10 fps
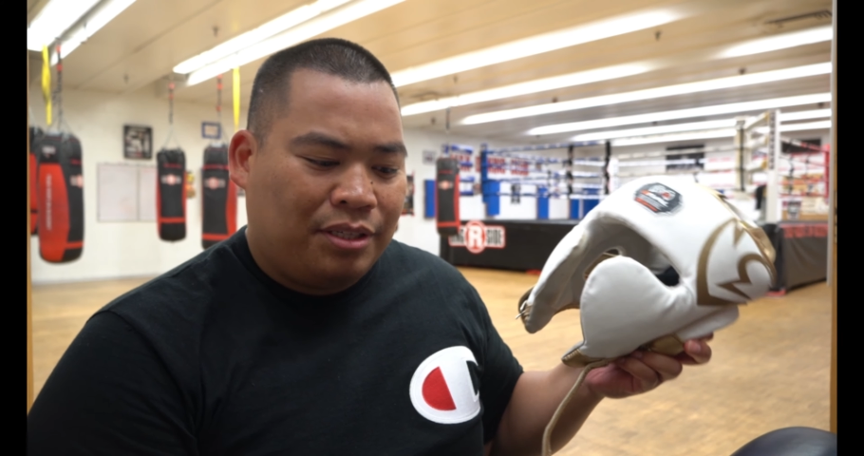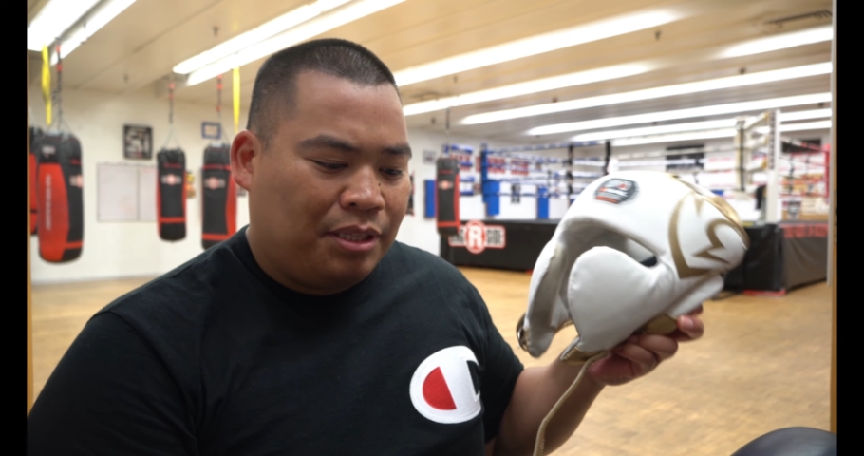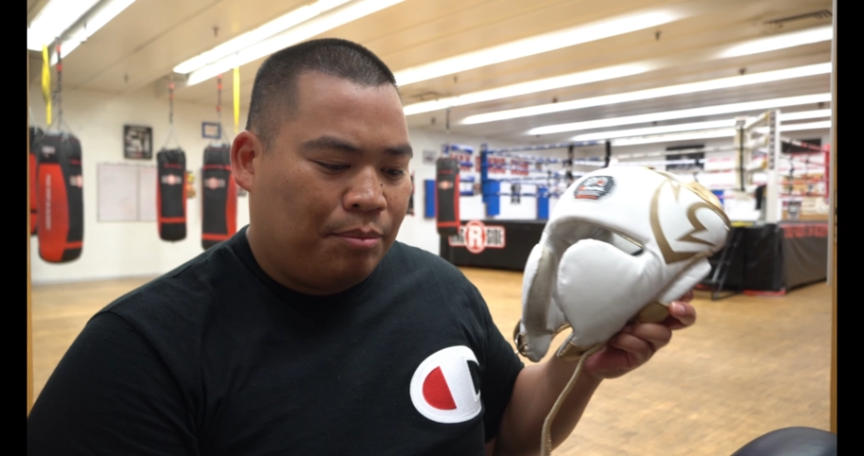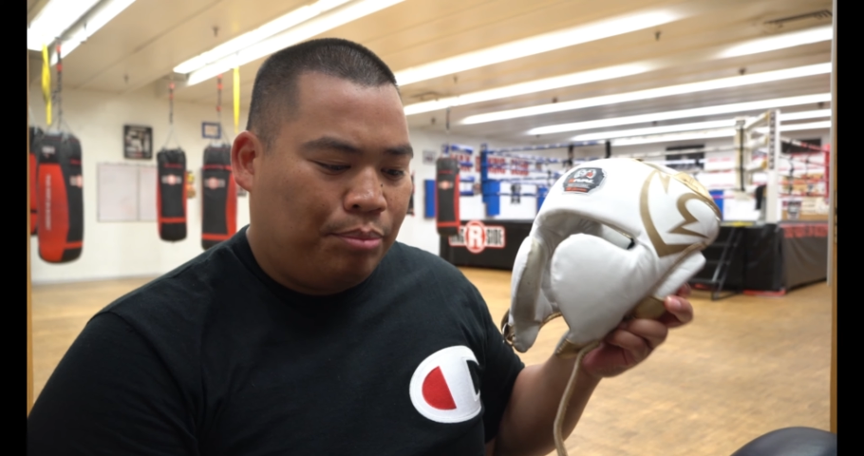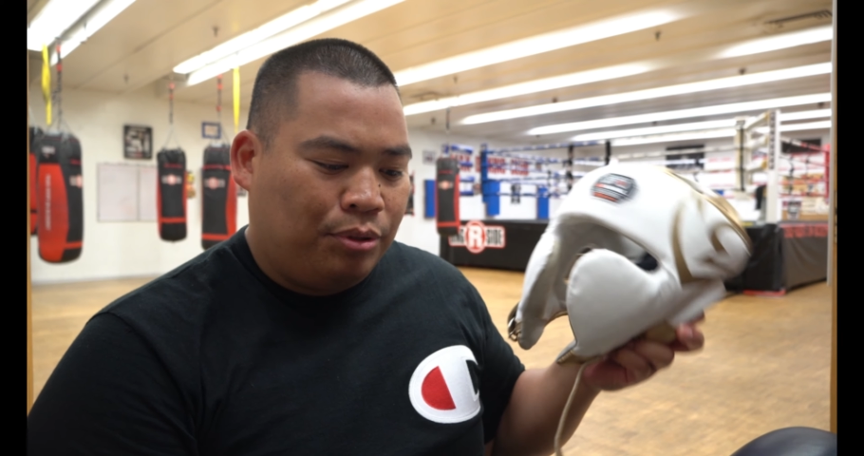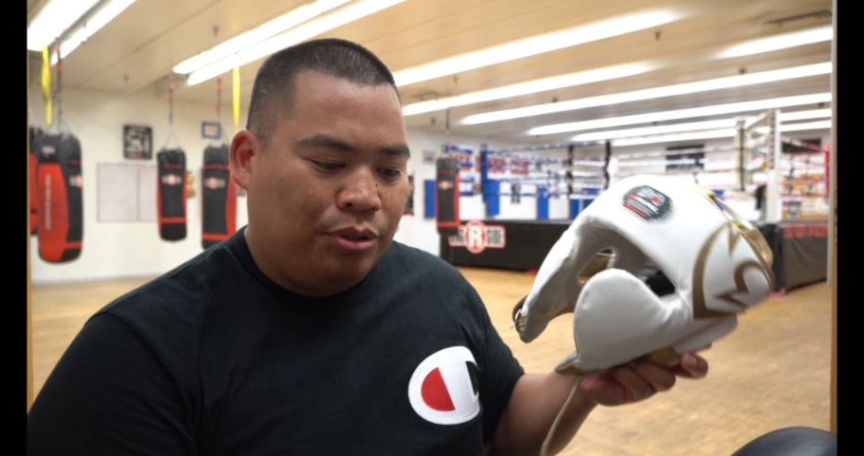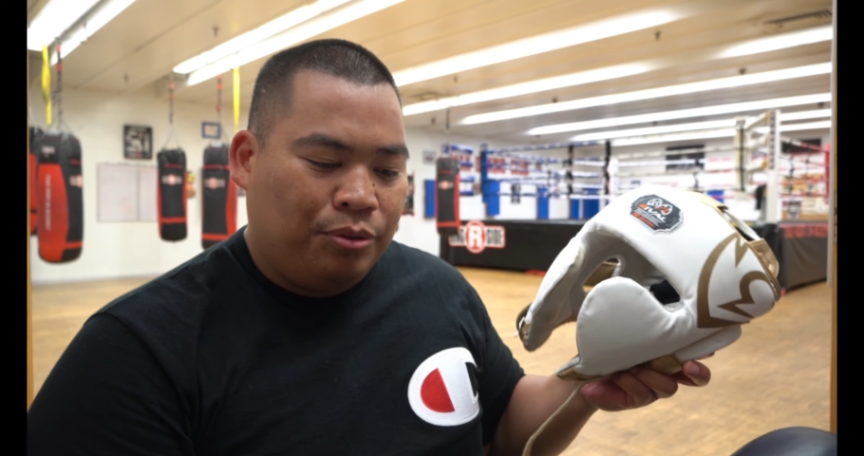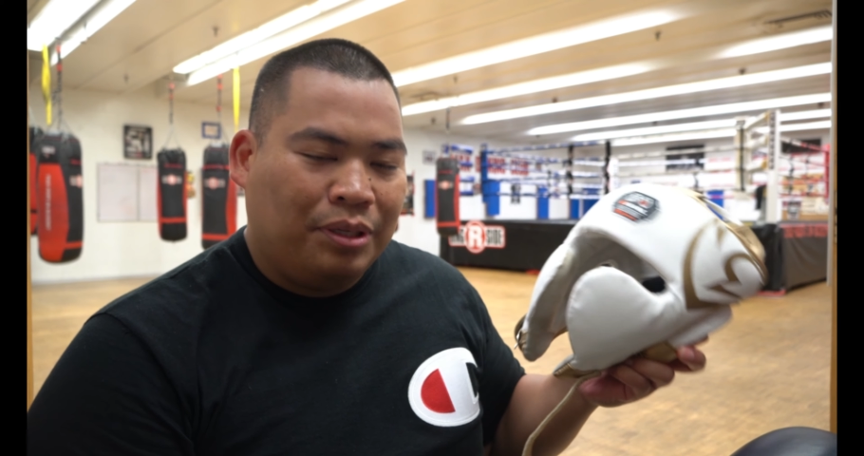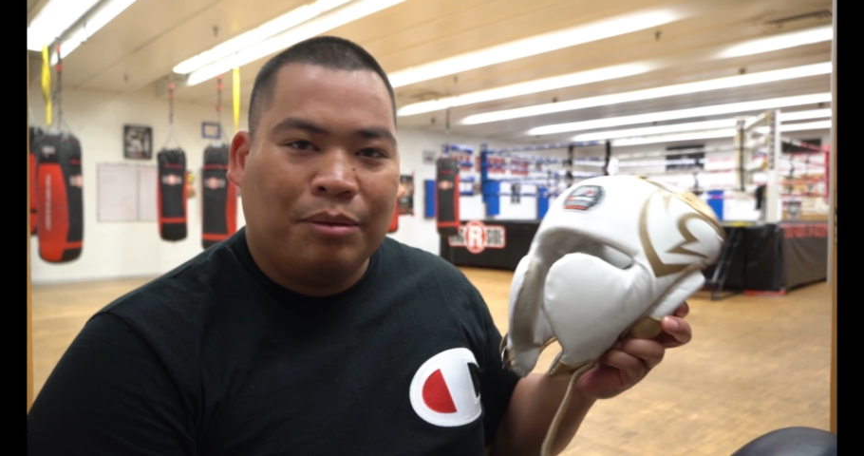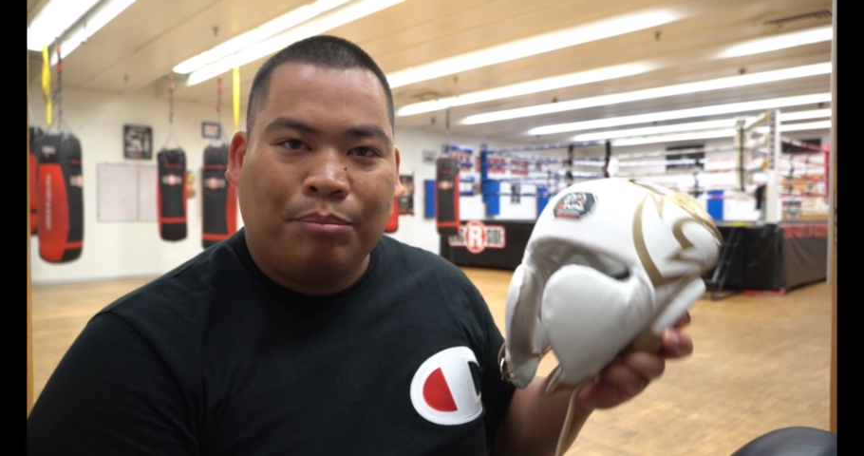like the
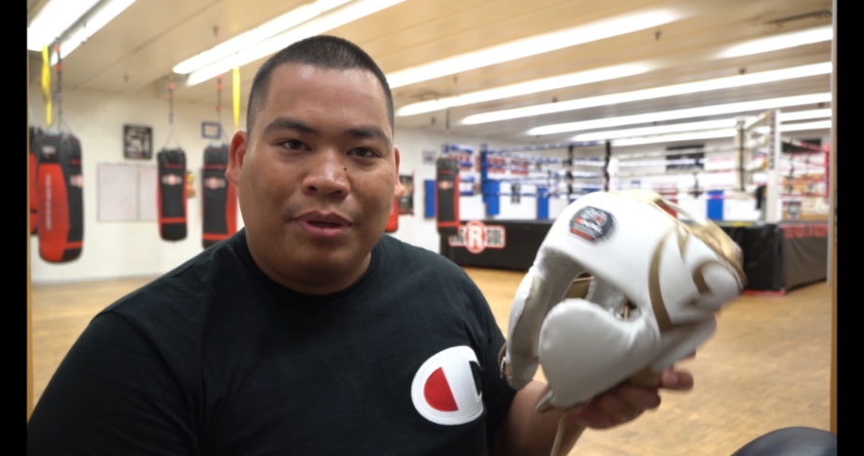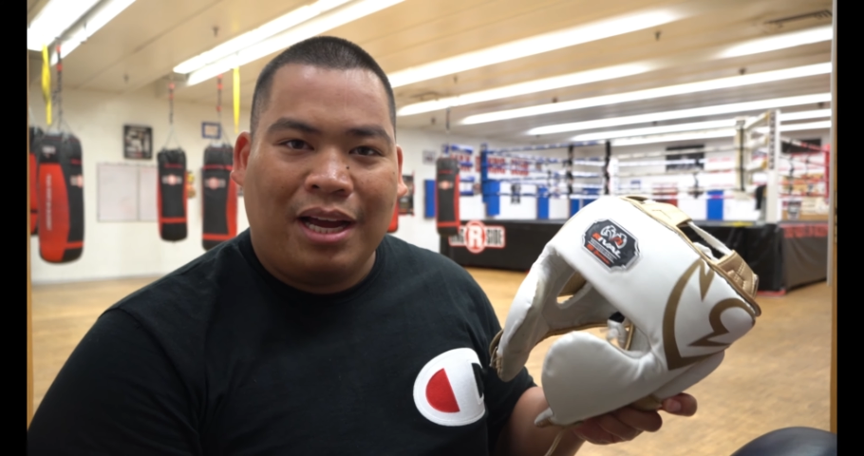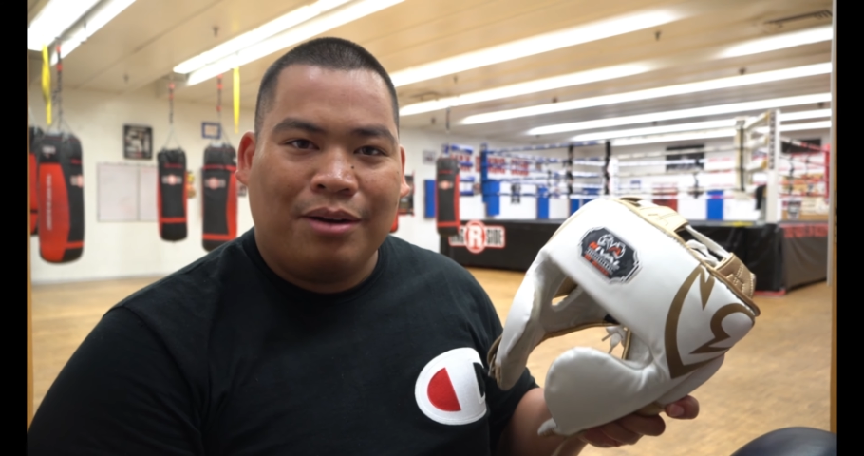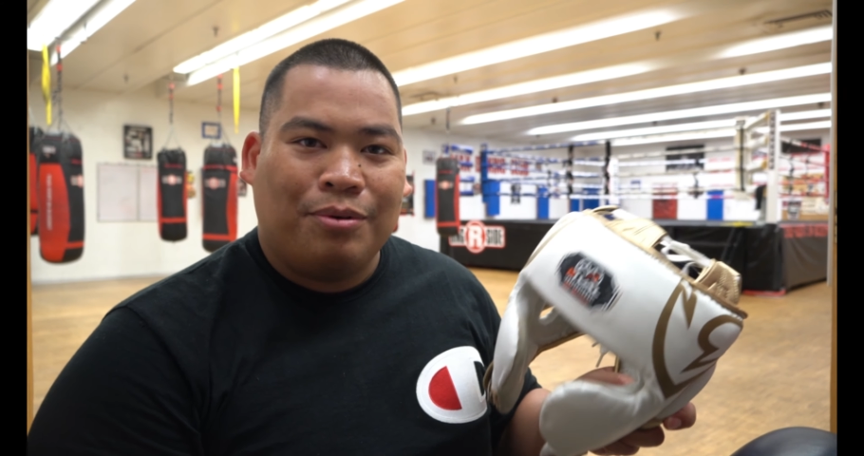blue and the black